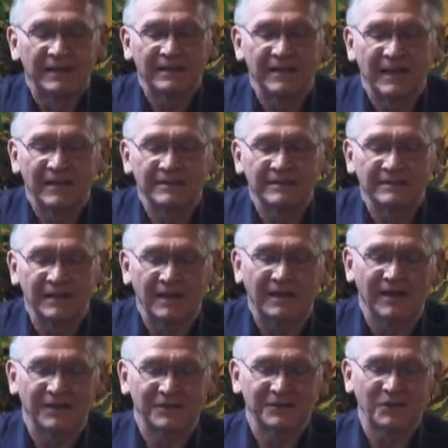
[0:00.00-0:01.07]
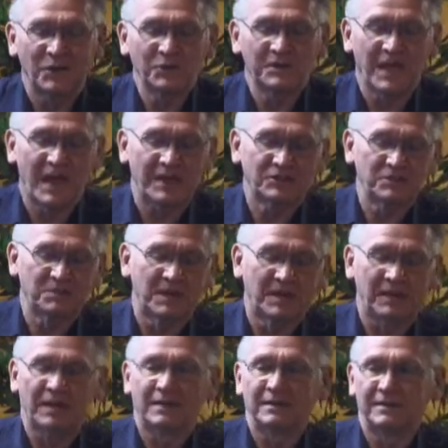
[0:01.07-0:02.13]
that no tax
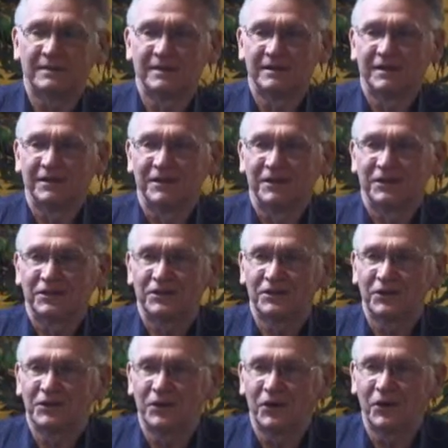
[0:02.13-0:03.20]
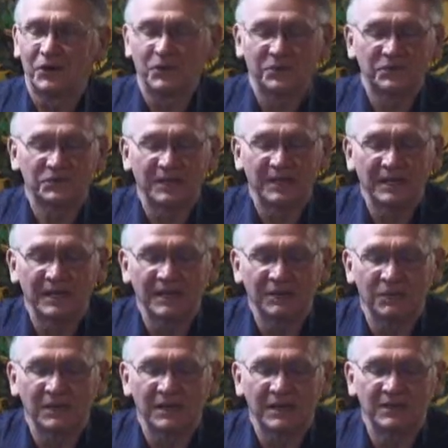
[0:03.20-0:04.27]
money could go to
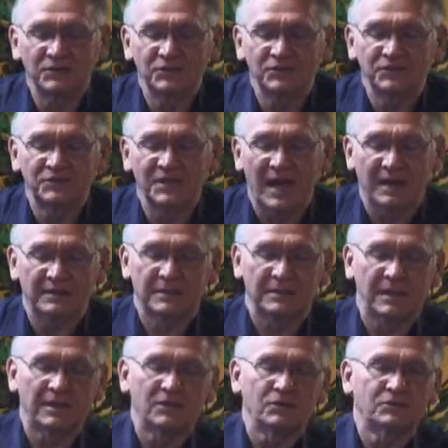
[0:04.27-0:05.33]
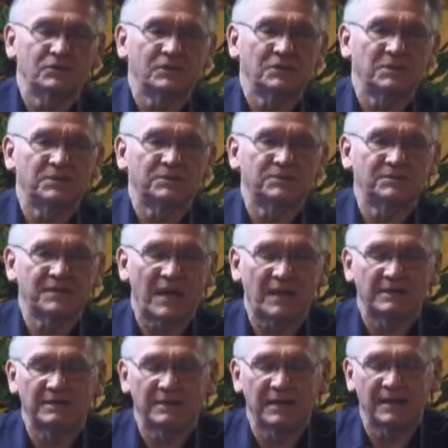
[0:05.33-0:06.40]
any religious sect. And they use the word
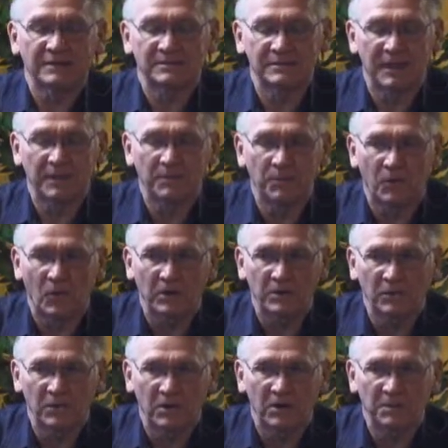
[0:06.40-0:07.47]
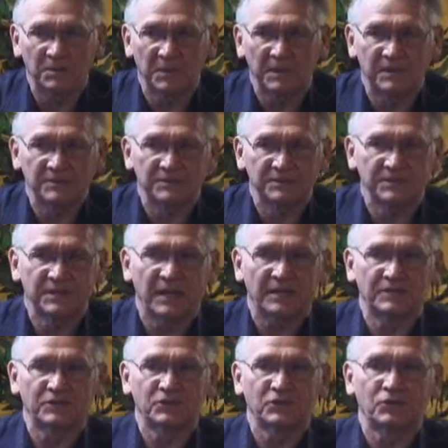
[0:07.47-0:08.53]
sect, and that's an important word because a
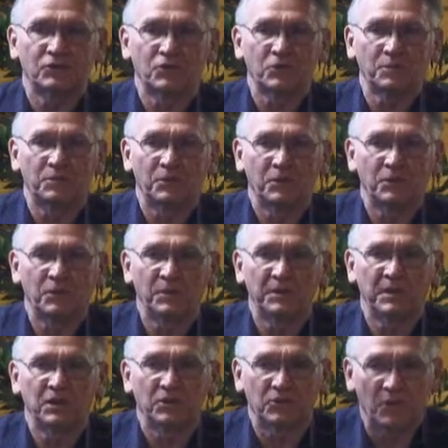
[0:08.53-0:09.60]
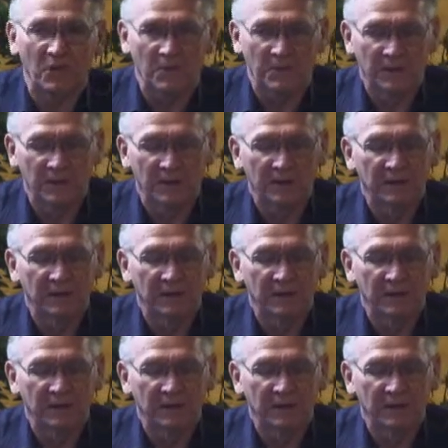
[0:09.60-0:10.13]
sect is a group within a group.